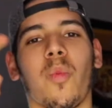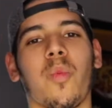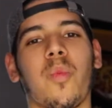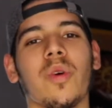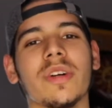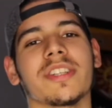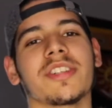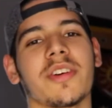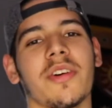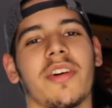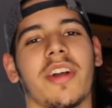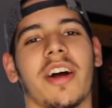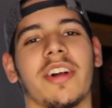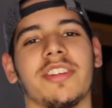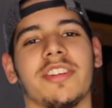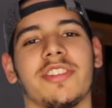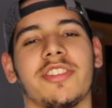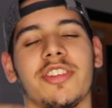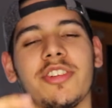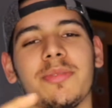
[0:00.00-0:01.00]
What's going
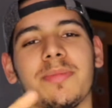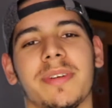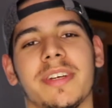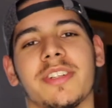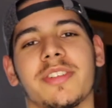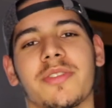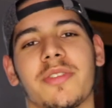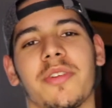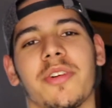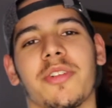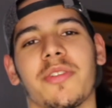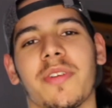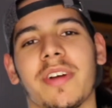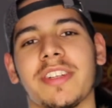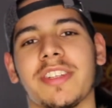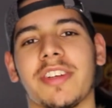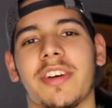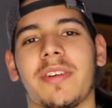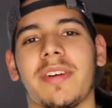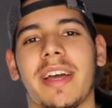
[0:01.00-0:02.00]
on YouTube? It's Corey
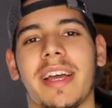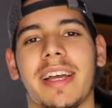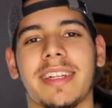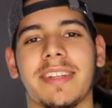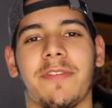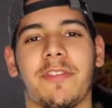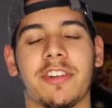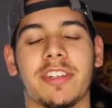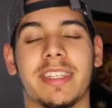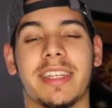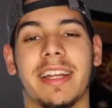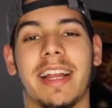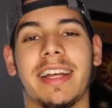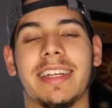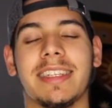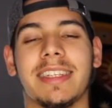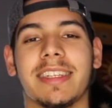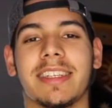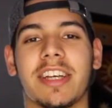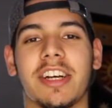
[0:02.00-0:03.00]
Lorenzo, and for
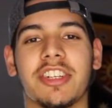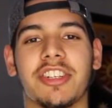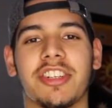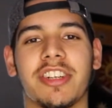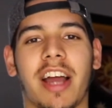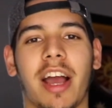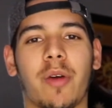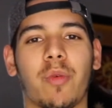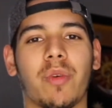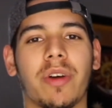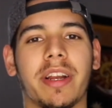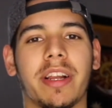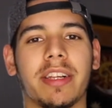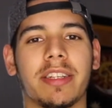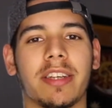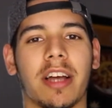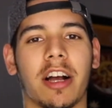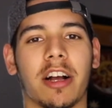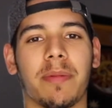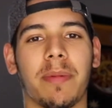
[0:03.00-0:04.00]
today's discussion I wanted
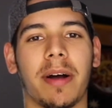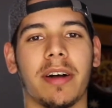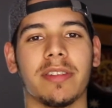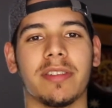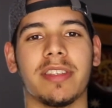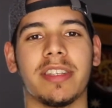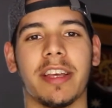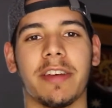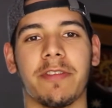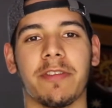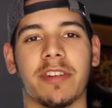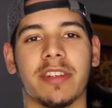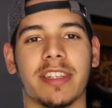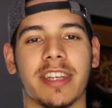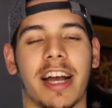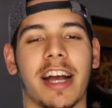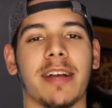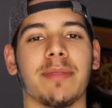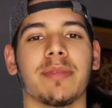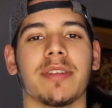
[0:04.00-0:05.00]
to talk about different
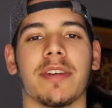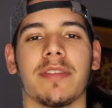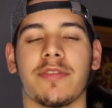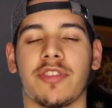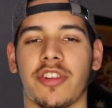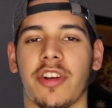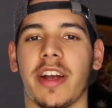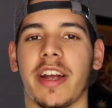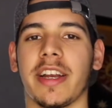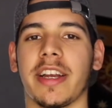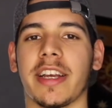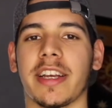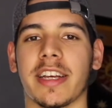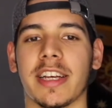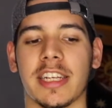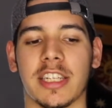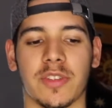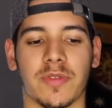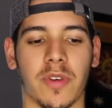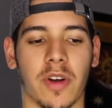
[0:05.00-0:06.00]
types of training
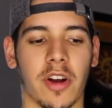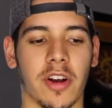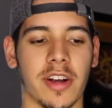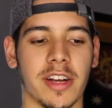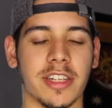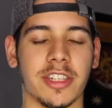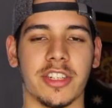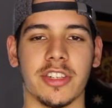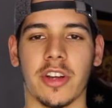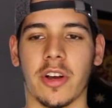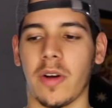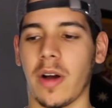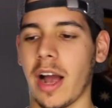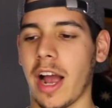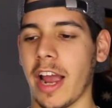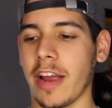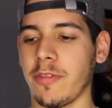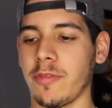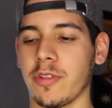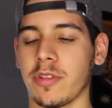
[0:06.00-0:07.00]
as far as, you know,
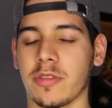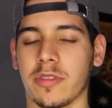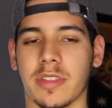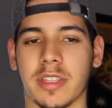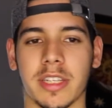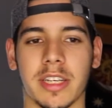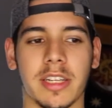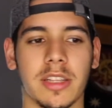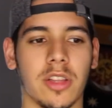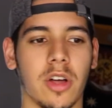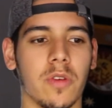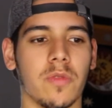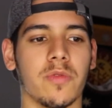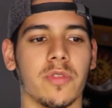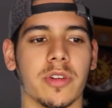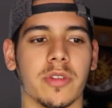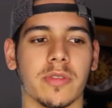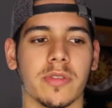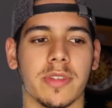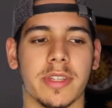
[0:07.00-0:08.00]
high frequency, low
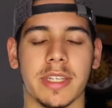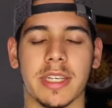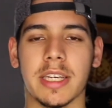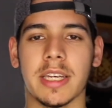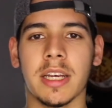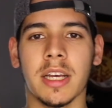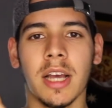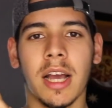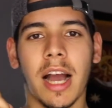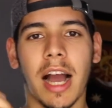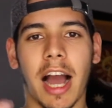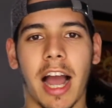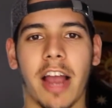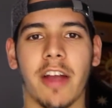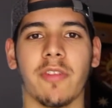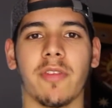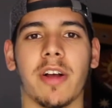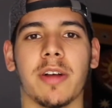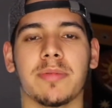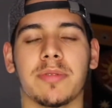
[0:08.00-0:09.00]
frequency,
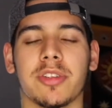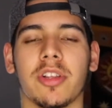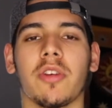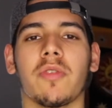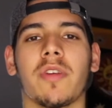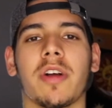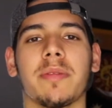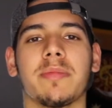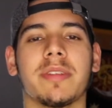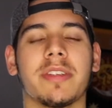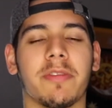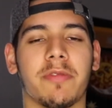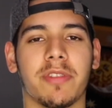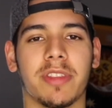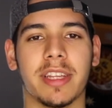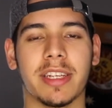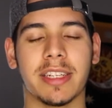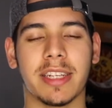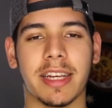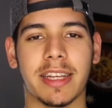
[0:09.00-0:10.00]
high reps, low reps,
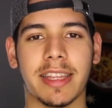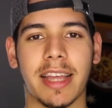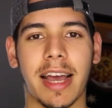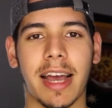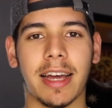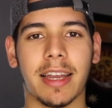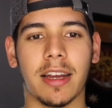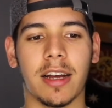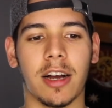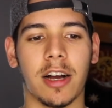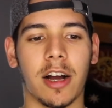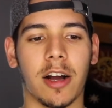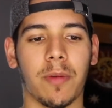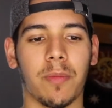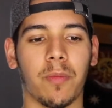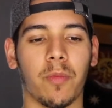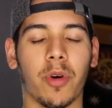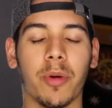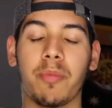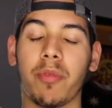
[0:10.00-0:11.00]
different things like that.
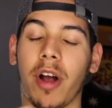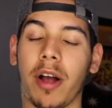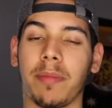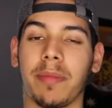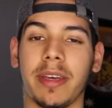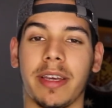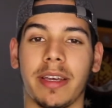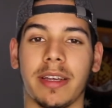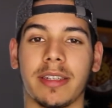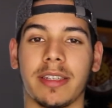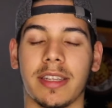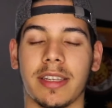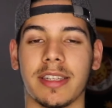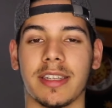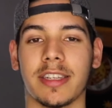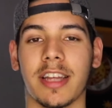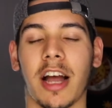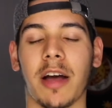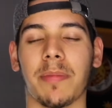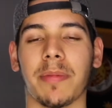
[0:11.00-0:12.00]
What brought me to
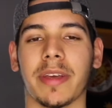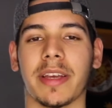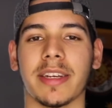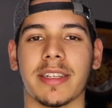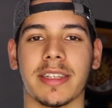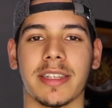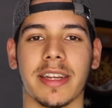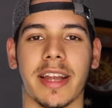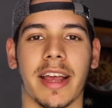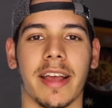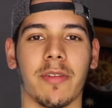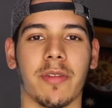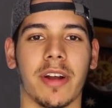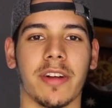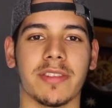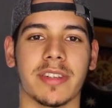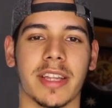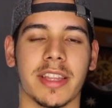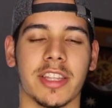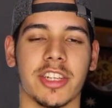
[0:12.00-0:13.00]
this topic is today when
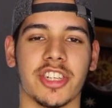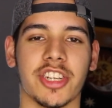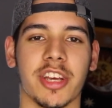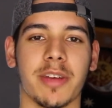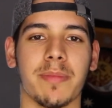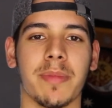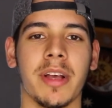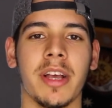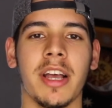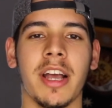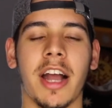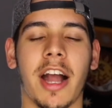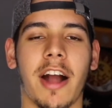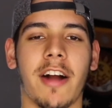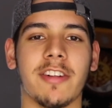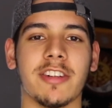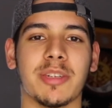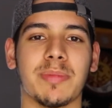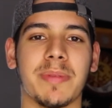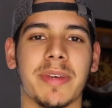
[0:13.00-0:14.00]
I was at the gym,
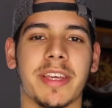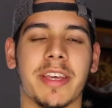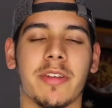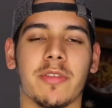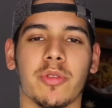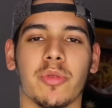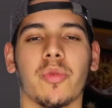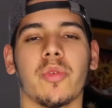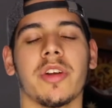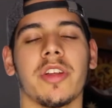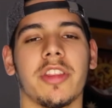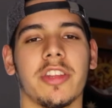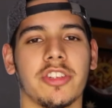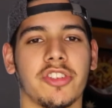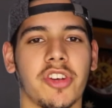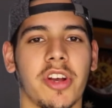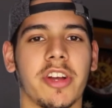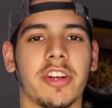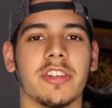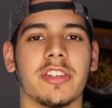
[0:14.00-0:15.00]
I was speaking with one of the
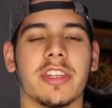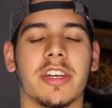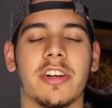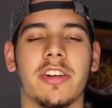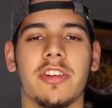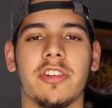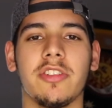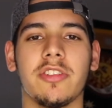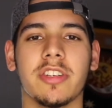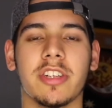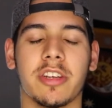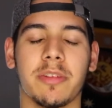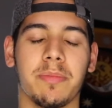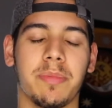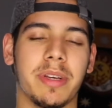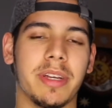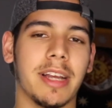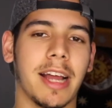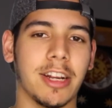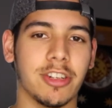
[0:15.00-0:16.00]
trainers there who used to
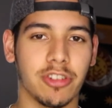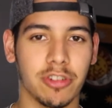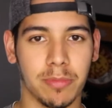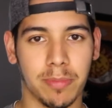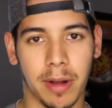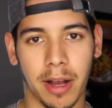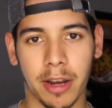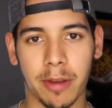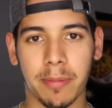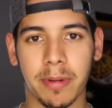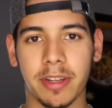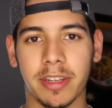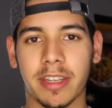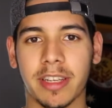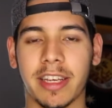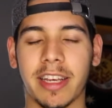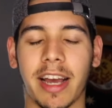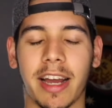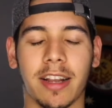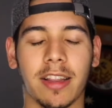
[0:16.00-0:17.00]
compete in natural
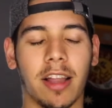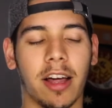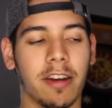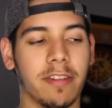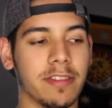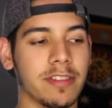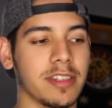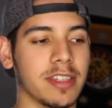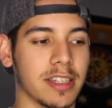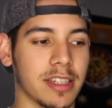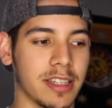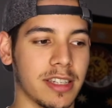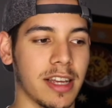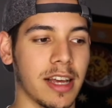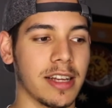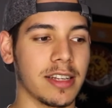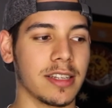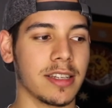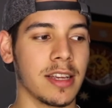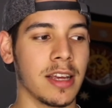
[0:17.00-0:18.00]
bodybuilding. He had a lot of
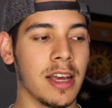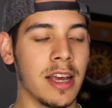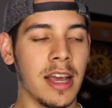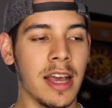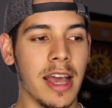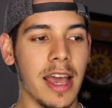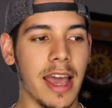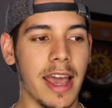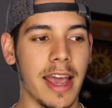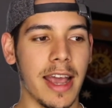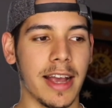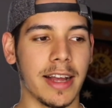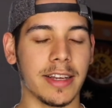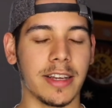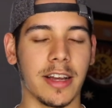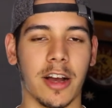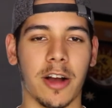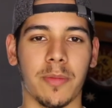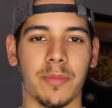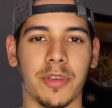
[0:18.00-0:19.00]
success,
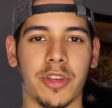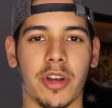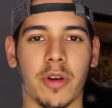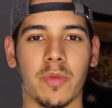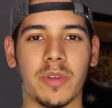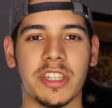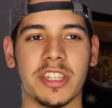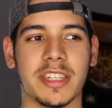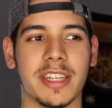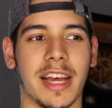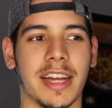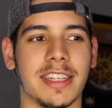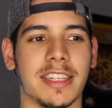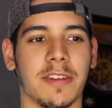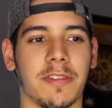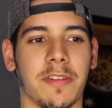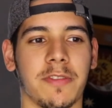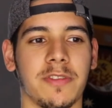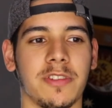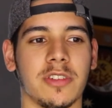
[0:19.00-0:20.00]
and you know, we just had
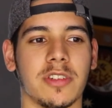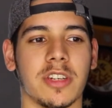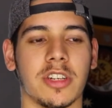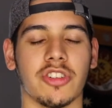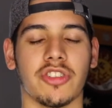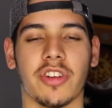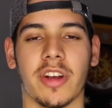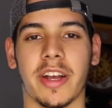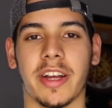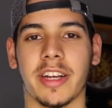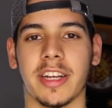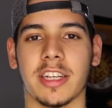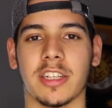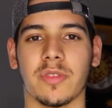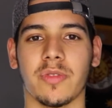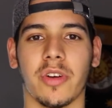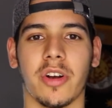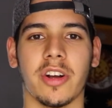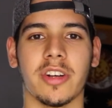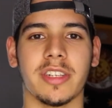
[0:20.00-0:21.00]
different views on training
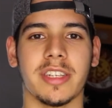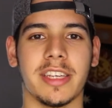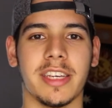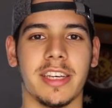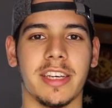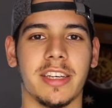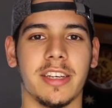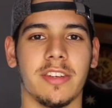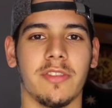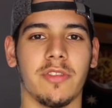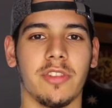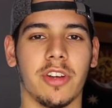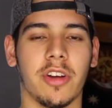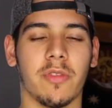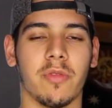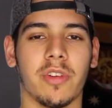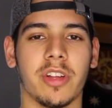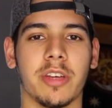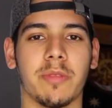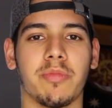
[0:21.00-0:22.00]
as far as he, you know,
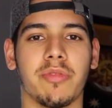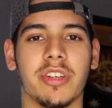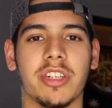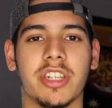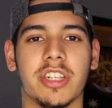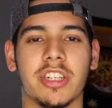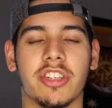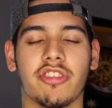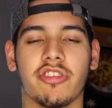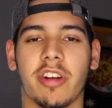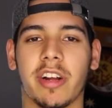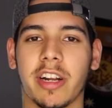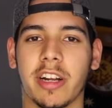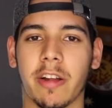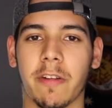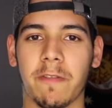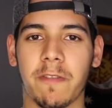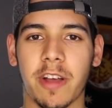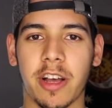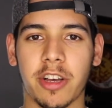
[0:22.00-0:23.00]
really preaches training
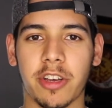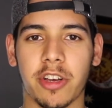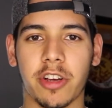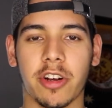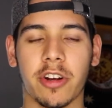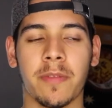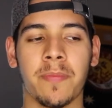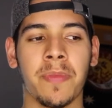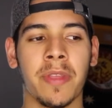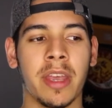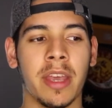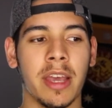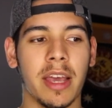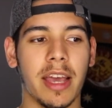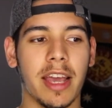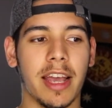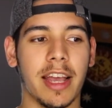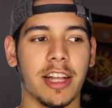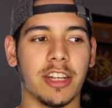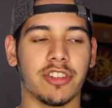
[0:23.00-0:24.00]
to failure
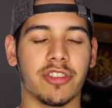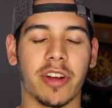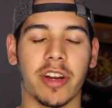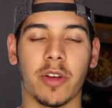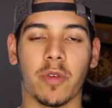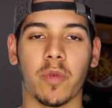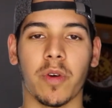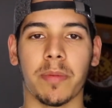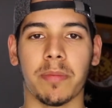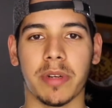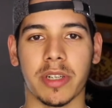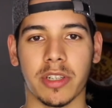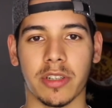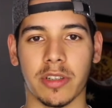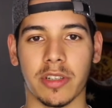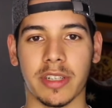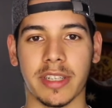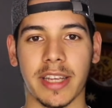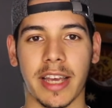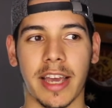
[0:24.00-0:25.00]
and training 1
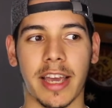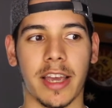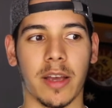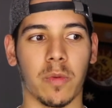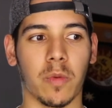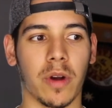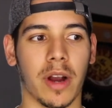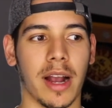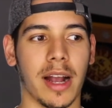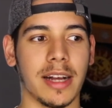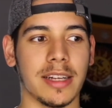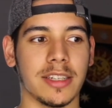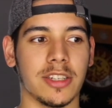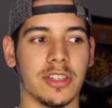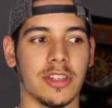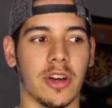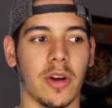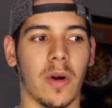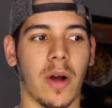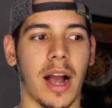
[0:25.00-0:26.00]
muscle a day, whereas,
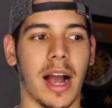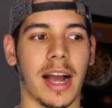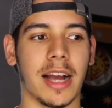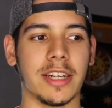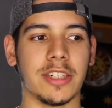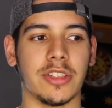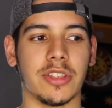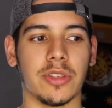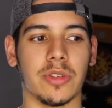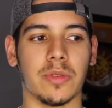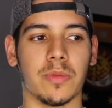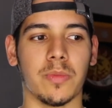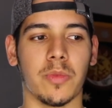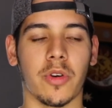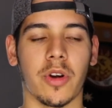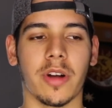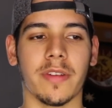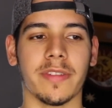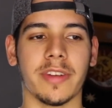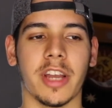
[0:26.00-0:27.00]
you know, I do
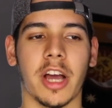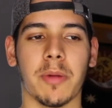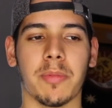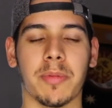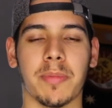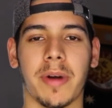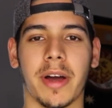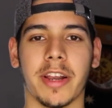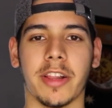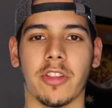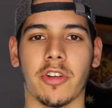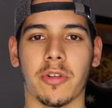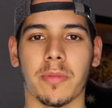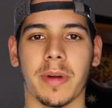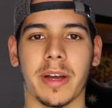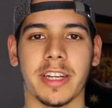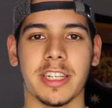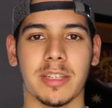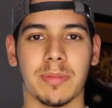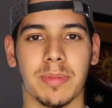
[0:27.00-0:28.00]
more of an upper body, lower
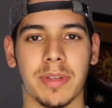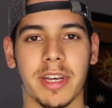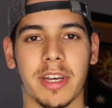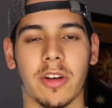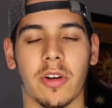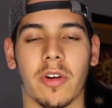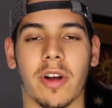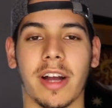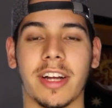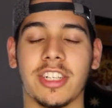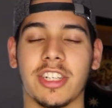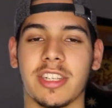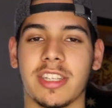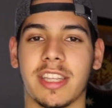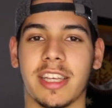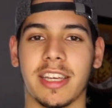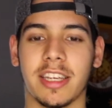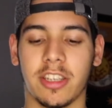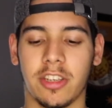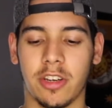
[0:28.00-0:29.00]
body split, or I just
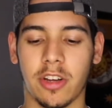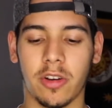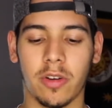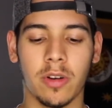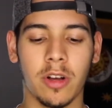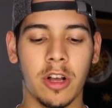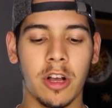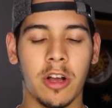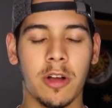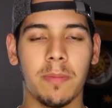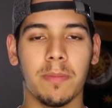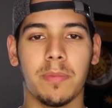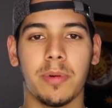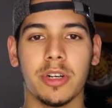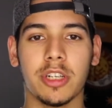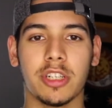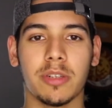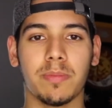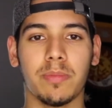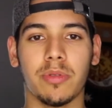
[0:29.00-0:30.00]
think, you know,
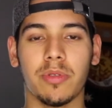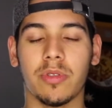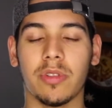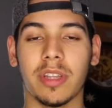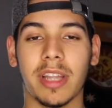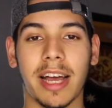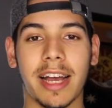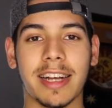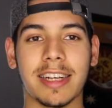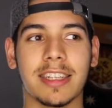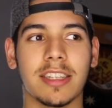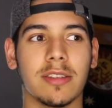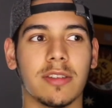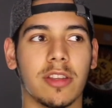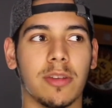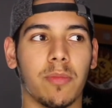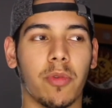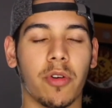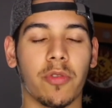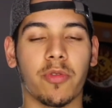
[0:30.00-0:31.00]
push, pull legs,
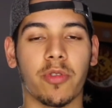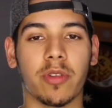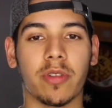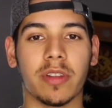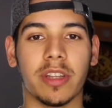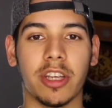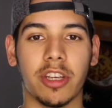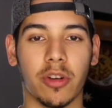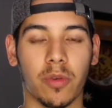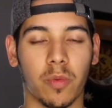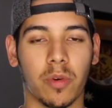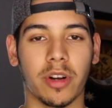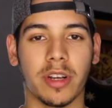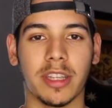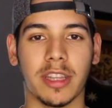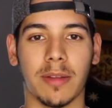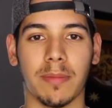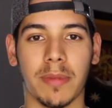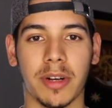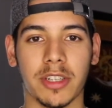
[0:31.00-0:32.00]
the more frequently you're
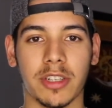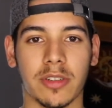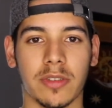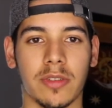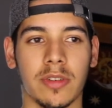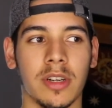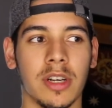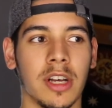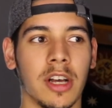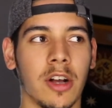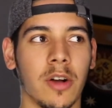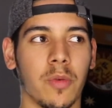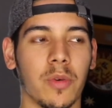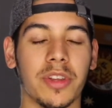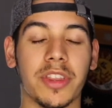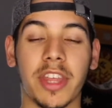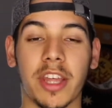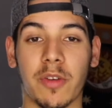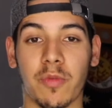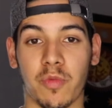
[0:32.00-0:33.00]
working the muscle
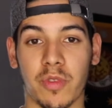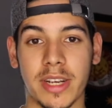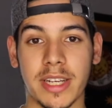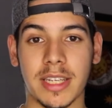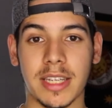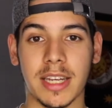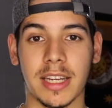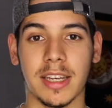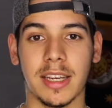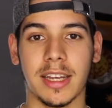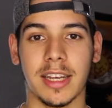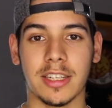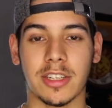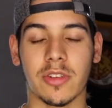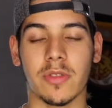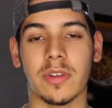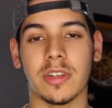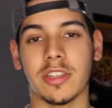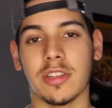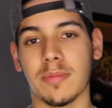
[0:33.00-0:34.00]
within reason is
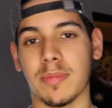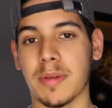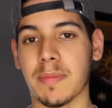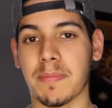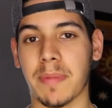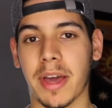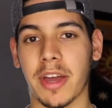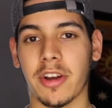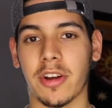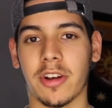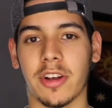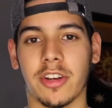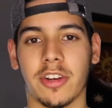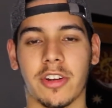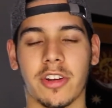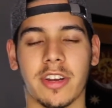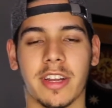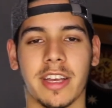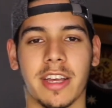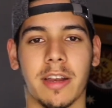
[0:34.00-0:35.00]
going to be better, and
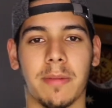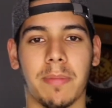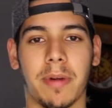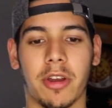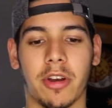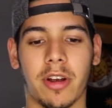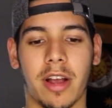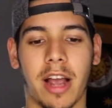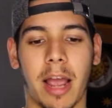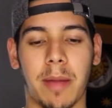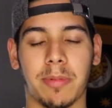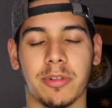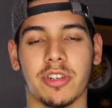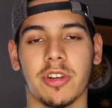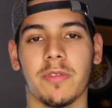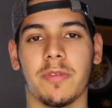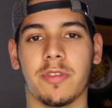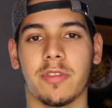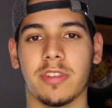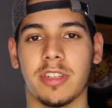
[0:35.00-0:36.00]
you're going to get a better
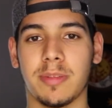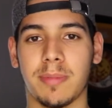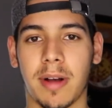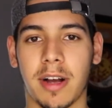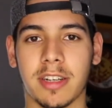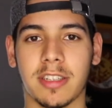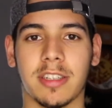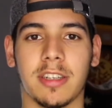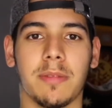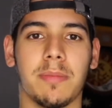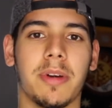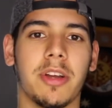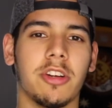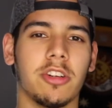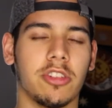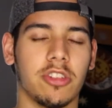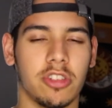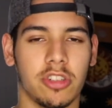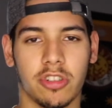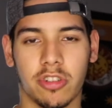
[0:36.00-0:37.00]
hypertrophic response and a better
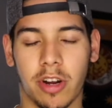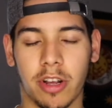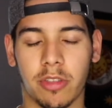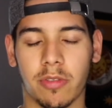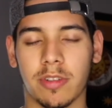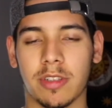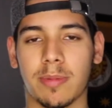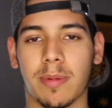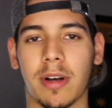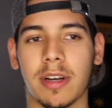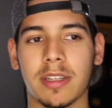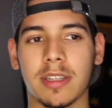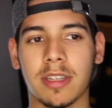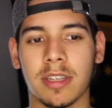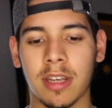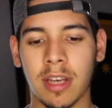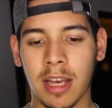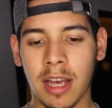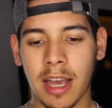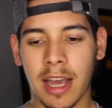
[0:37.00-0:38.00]
strength response.